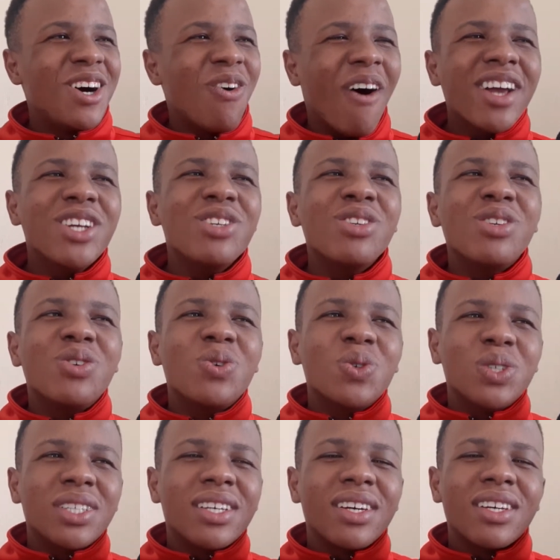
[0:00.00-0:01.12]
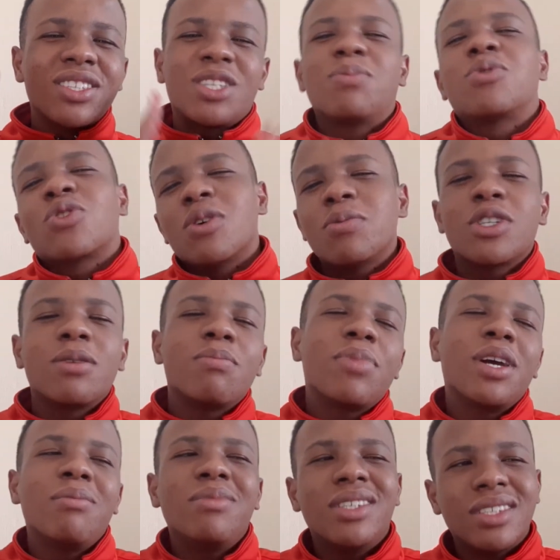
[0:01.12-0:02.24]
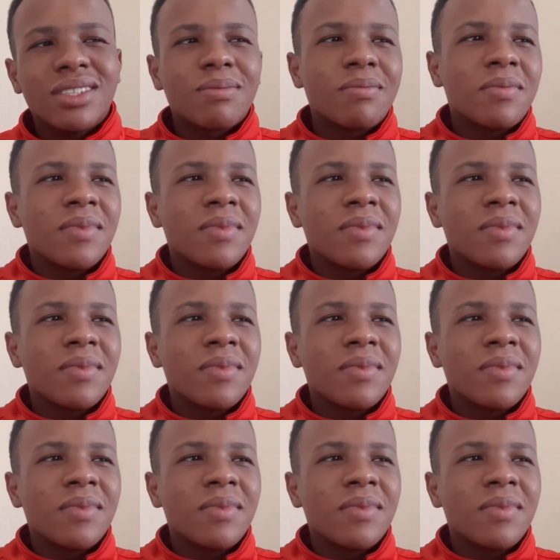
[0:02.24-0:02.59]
Why you should use subscription payments?